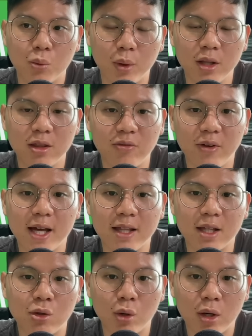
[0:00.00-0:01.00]
with the
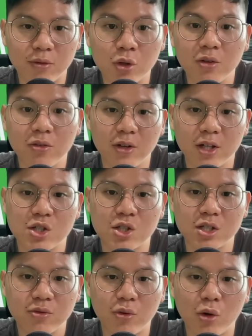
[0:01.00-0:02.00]
fact that you have good
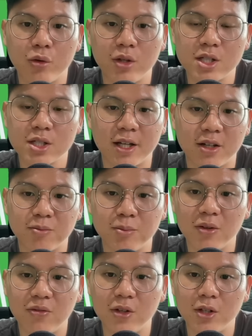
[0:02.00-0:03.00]
fixtures for these kind of
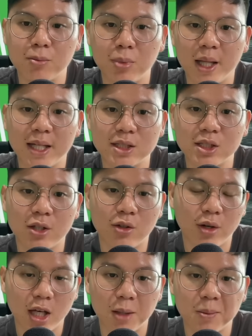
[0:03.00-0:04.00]
midfield players and
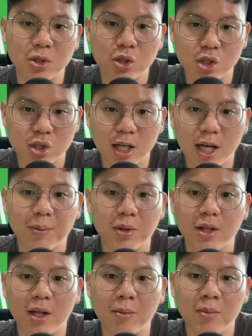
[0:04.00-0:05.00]
you're able to just
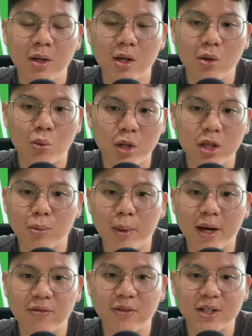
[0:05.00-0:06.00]
captain them with a
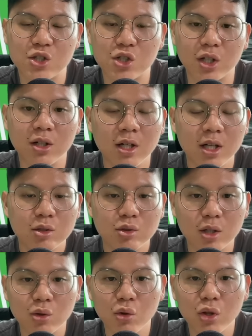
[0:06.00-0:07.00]
better fixture.
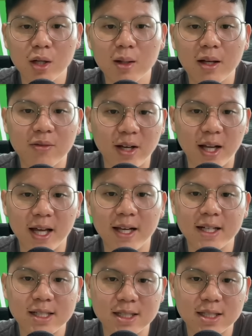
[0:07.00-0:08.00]
So I do think like
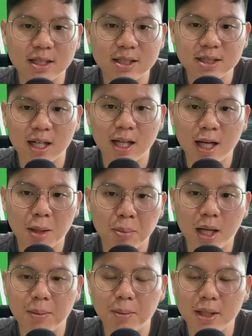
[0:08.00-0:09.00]
Fernandes, Salah,
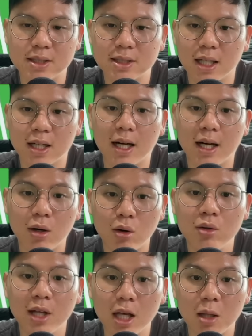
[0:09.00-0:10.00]
Palmer and Saka are
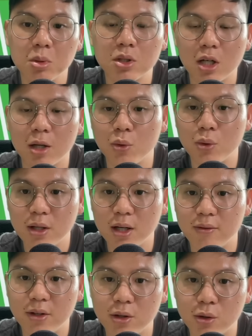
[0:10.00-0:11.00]
all able to help you
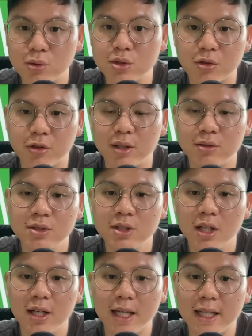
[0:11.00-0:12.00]
cover those grounds
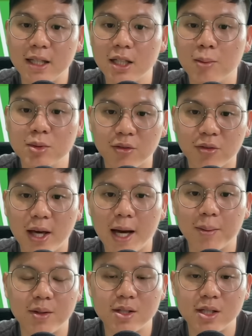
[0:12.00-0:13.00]
in terms of
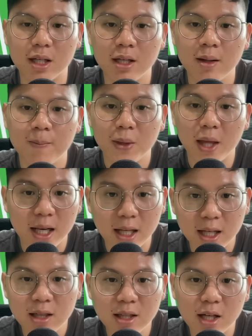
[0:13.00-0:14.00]
captaincy. And
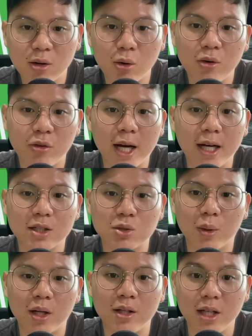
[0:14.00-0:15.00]
in their own right
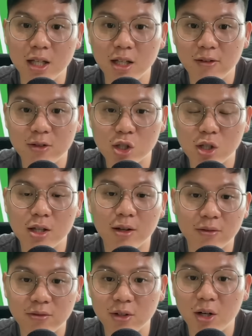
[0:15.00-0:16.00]
as well, individually,
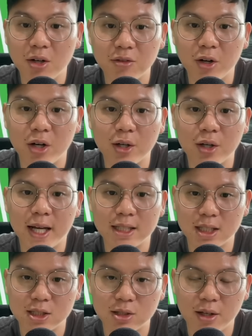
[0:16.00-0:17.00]
they're very, very good
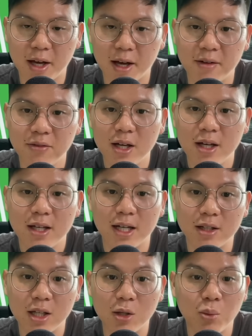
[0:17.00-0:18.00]
assets to have. And
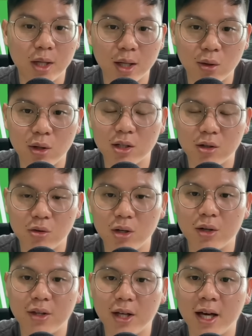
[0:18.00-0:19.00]
I think we can all
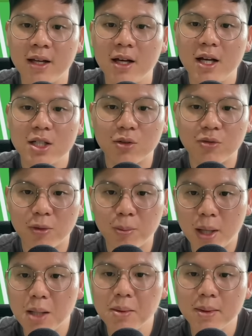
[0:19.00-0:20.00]
agree on that. So for
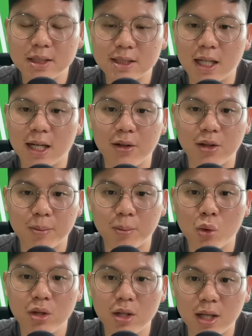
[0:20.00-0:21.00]
Palmer and Saka, they're
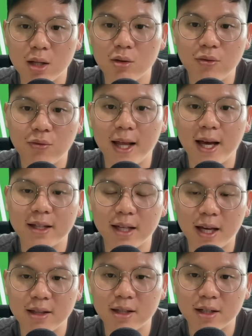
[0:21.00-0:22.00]
both yellow flagged
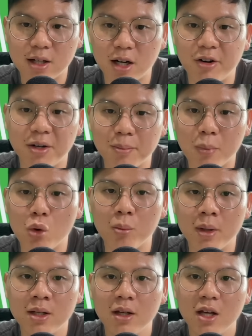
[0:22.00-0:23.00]
at the current
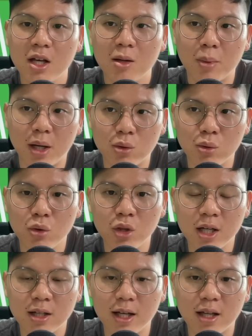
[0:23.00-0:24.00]
moment. But I do
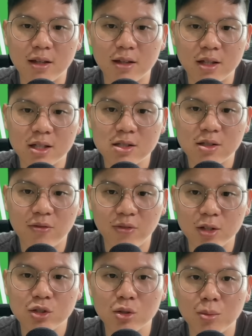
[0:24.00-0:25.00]
think like this
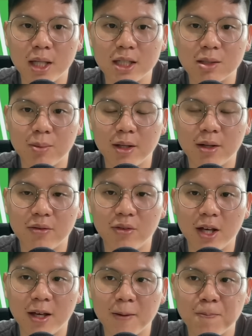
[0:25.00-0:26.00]
feels to me as a bit of
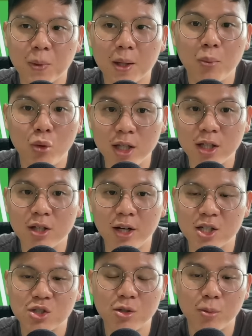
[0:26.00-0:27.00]
a
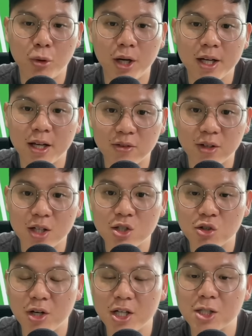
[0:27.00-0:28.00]
pre-international break kind of an
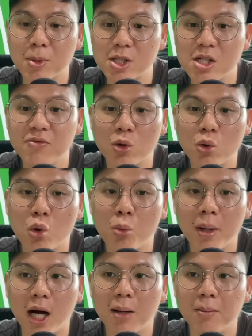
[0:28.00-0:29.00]
injury, especially for Cole
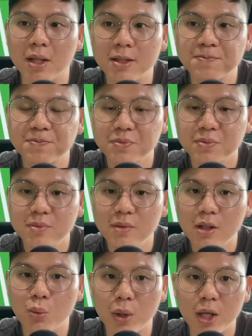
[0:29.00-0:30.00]
Palmer,
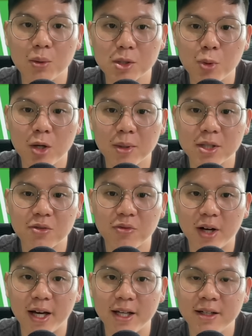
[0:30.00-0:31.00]
where he was pretty much
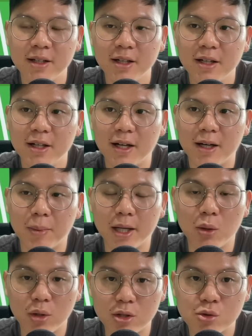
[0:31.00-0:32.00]
fine, but
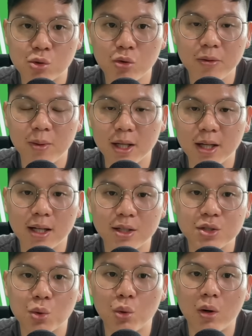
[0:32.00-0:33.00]
he withdrew from the
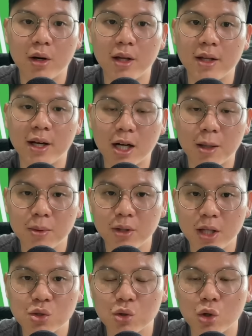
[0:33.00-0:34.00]
England squad. And then a couple of days